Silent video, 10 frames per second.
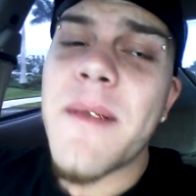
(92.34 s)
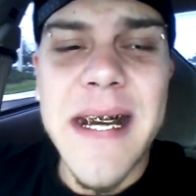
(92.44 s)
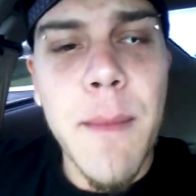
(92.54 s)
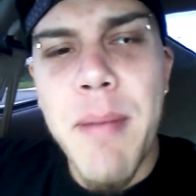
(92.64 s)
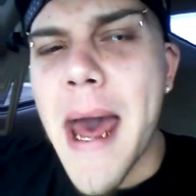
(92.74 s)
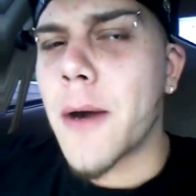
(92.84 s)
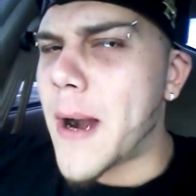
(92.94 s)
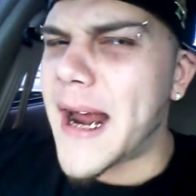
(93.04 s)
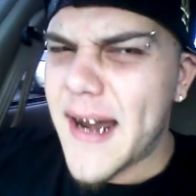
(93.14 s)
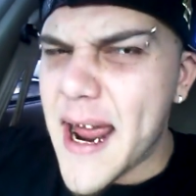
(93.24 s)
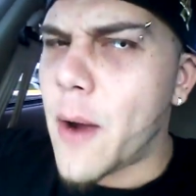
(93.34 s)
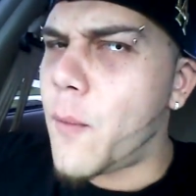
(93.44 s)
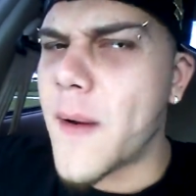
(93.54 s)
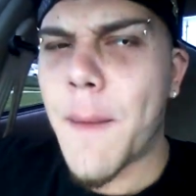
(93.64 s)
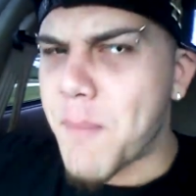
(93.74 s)
That's a battle right there,
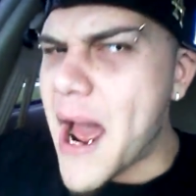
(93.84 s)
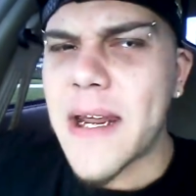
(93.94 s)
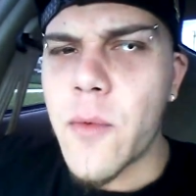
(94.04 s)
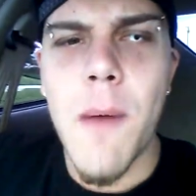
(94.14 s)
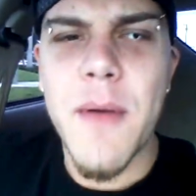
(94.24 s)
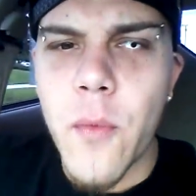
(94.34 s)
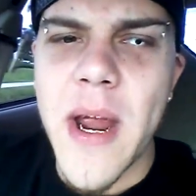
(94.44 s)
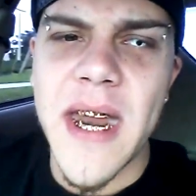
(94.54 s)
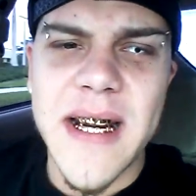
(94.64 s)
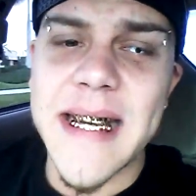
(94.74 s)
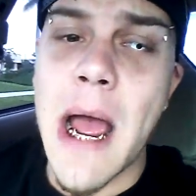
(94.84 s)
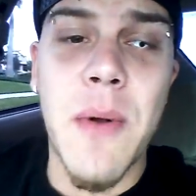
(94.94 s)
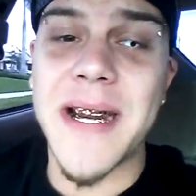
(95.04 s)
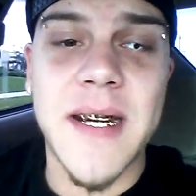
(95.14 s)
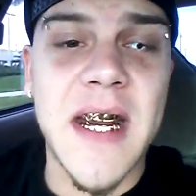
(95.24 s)
one I probably won't be winning because now
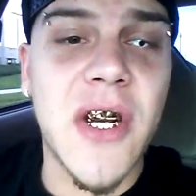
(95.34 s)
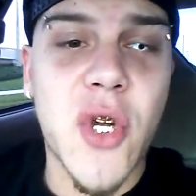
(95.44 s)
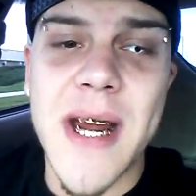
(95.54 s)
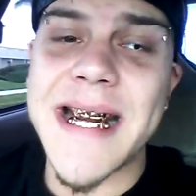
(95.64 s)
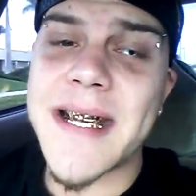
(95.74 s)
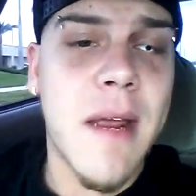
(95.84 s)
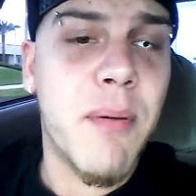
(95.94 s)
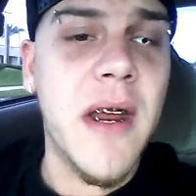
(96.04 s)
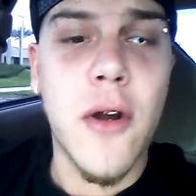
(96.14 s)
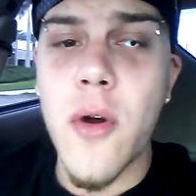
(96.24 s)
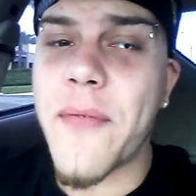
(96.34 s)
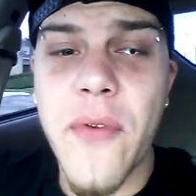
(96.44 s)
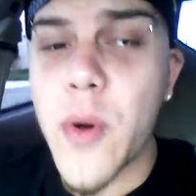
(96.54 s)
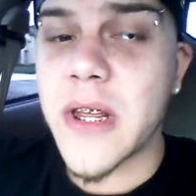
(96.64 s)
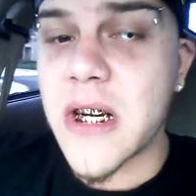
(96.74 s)
when I see a drink, it's like Peter
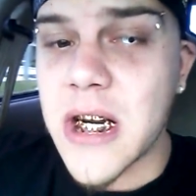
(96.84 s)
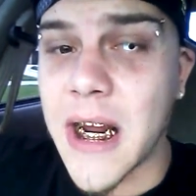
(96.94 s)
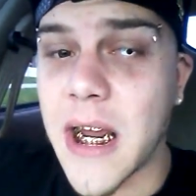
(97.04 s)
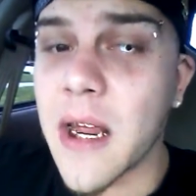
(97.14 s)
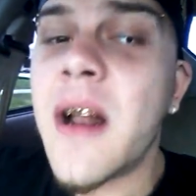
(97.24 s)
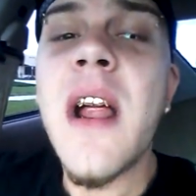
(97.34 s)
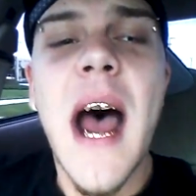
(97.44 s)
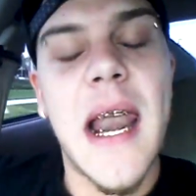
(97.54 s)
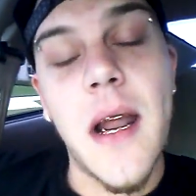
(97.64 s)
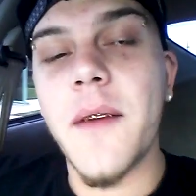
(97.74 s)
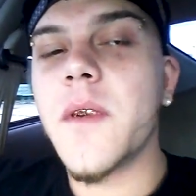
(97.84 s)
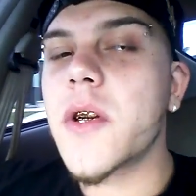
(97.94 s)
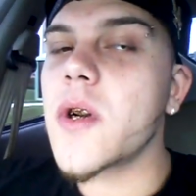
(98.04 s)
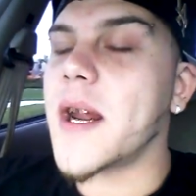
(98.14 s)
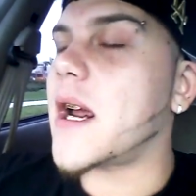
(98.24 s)
Griffin with the chicken. I love the
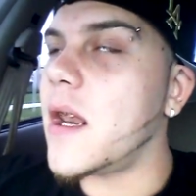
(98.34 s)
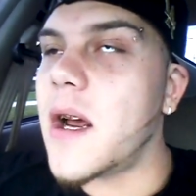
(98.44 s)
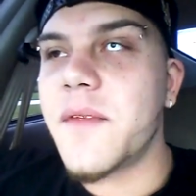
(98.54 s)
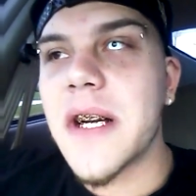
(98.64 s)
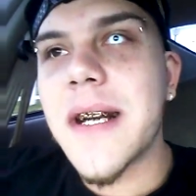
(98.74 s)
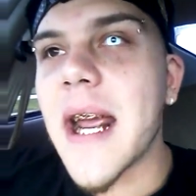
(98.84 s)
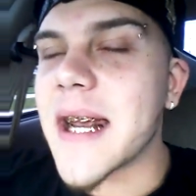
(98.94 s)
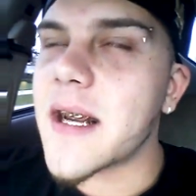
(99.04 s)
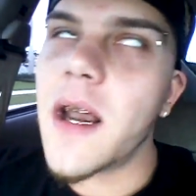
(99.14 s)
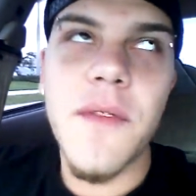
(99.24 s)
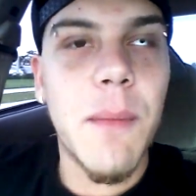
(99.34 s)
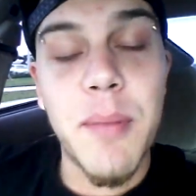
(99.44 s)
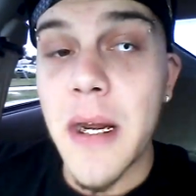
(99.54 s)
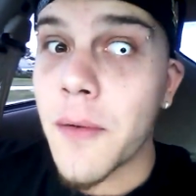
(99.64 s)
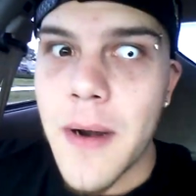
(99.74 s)
drink. I love the dance. I love to
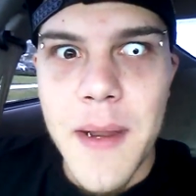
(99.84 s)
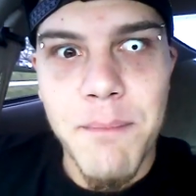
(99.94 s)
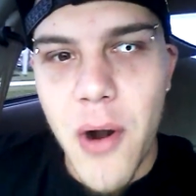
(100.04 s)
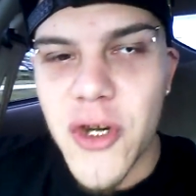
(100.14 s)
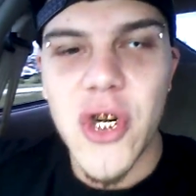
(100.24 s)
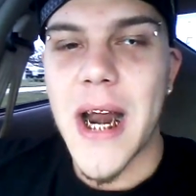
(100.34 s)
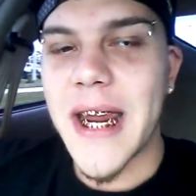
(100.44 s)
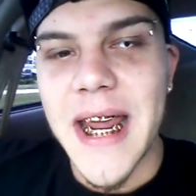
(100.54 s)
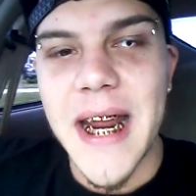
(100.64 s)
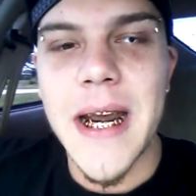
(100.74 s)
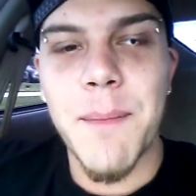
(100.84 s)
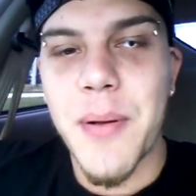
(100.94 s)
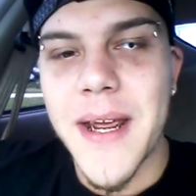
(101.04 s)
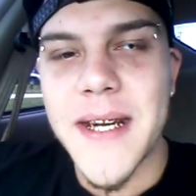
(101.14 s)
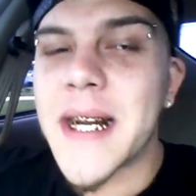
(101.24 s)
be around the bra, try to get in the
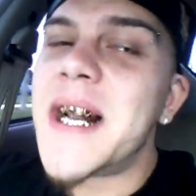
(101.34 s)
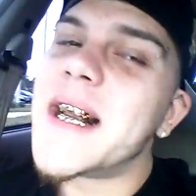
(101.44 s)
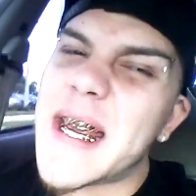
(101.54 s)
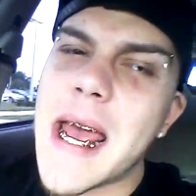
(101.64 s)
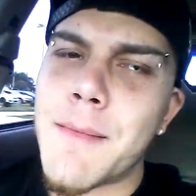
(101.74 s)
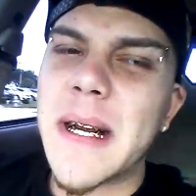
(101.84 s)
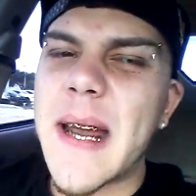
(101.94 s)
pants. Yeah, I'm a